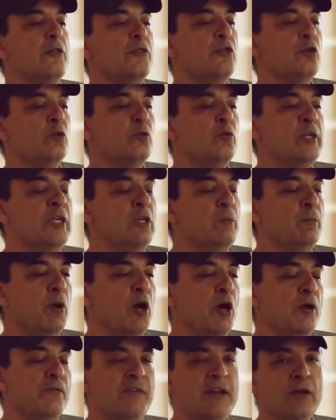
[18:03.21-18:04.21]
The real
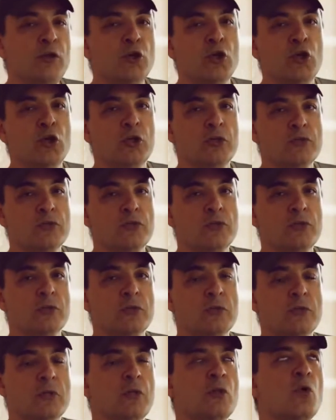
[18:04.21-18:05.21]
part that
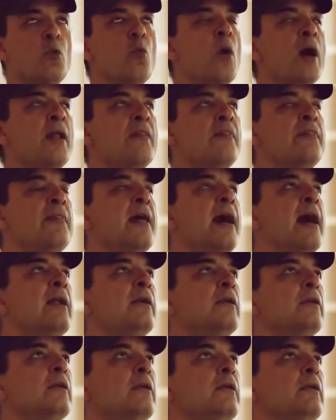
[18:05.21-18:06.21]
hurts, the one
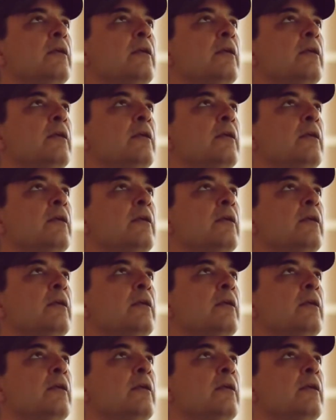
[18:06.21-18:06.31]
that